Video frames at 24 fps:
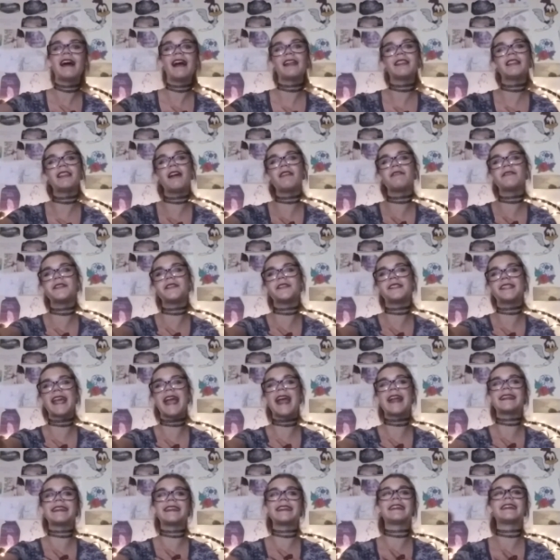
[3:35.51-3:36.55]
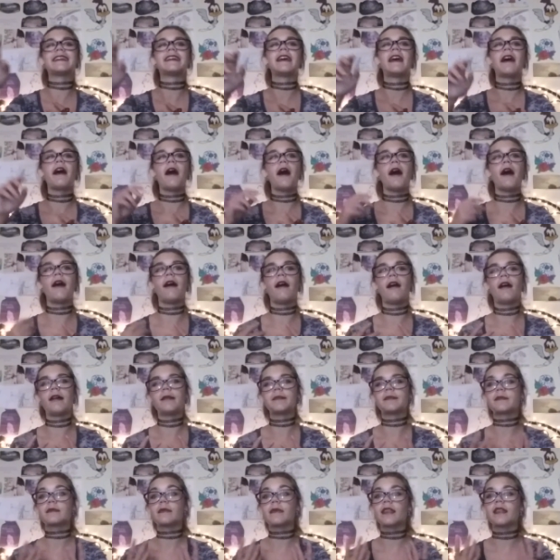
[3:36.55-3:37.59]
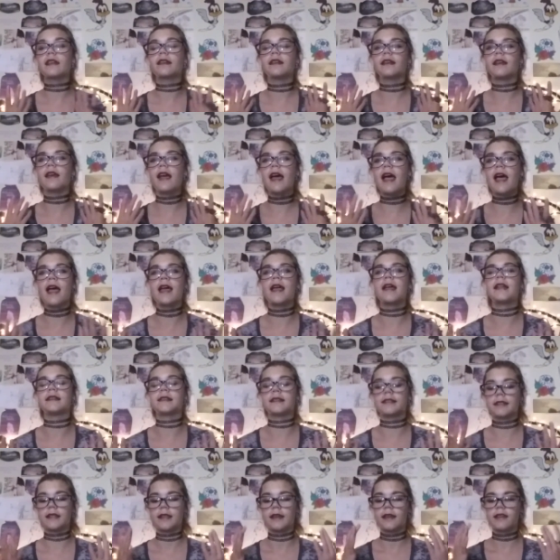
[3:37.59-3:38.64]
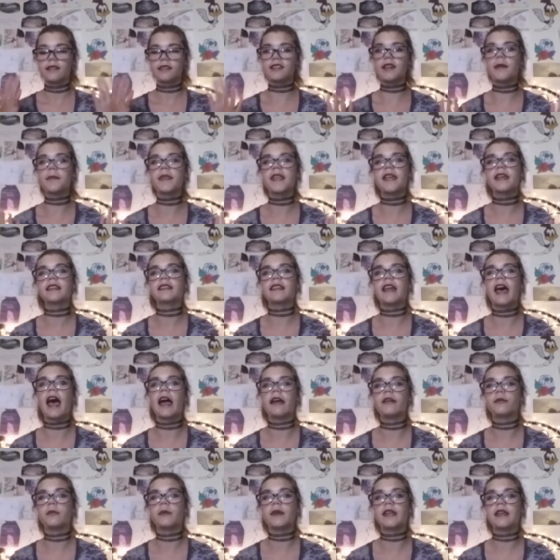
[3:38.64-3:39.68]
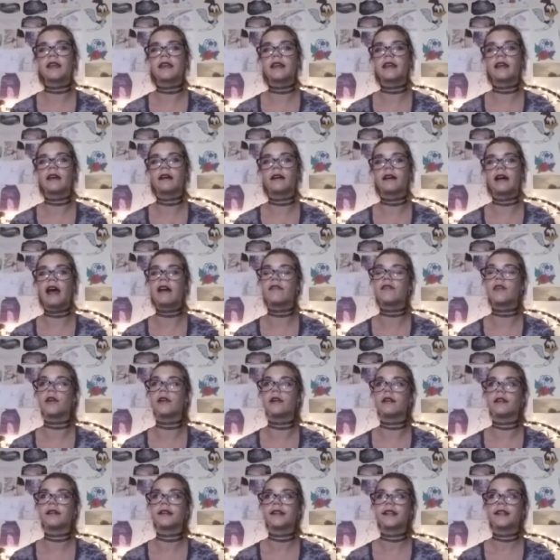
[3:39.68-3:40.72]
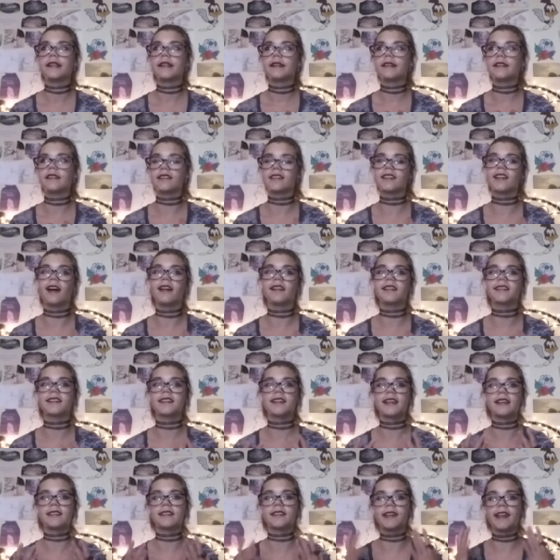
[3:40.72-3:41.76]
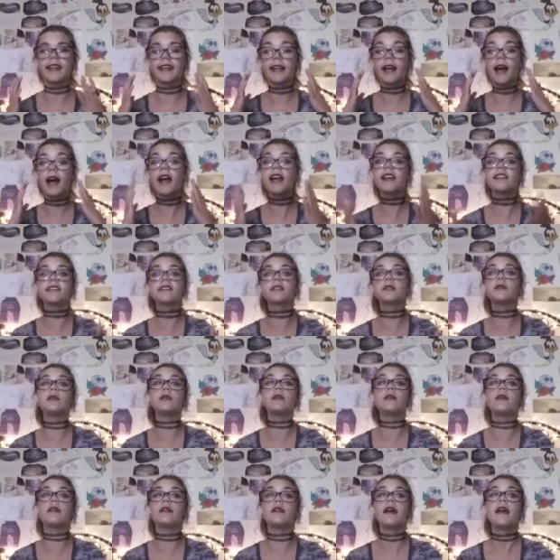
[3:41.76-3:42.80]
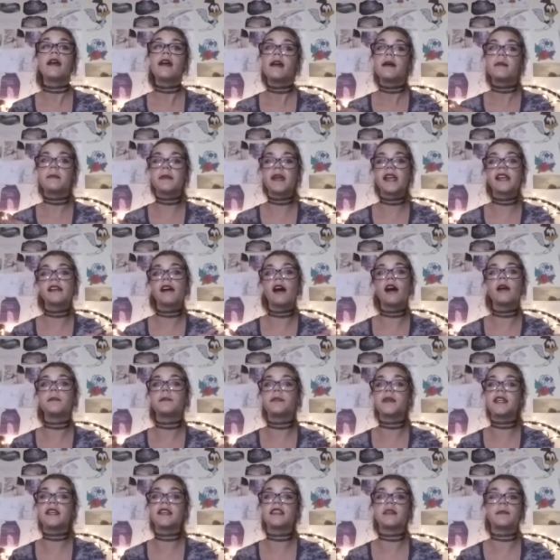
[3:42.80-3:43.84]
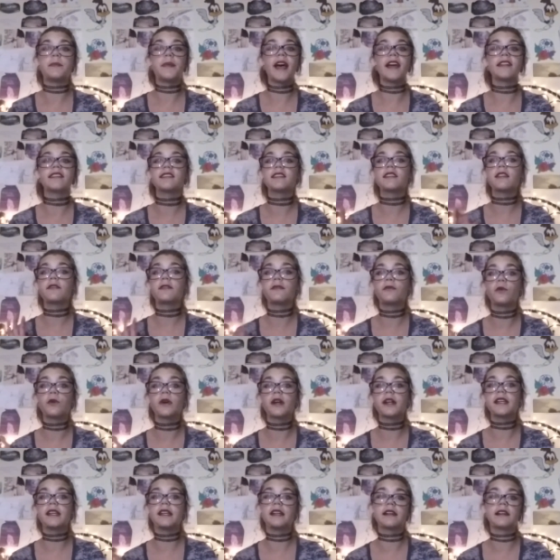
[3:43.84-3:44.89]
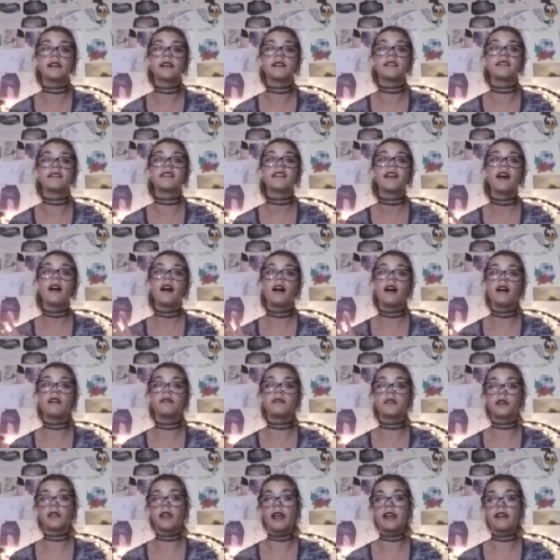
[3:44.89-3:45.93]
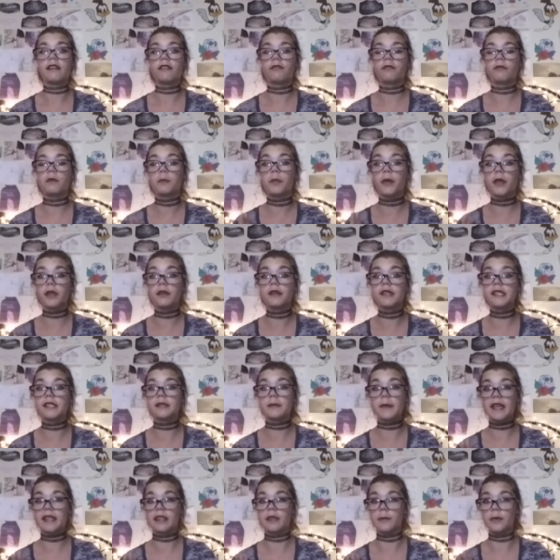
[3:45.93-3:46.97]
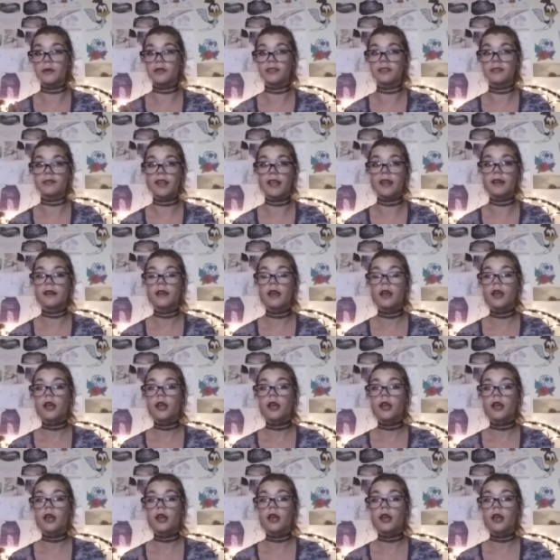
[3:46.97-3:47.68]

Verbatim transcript: I love you, Dani. Um, and something that we have all discussed is like high school may not be the best four years of your life, but you need to make the most of it.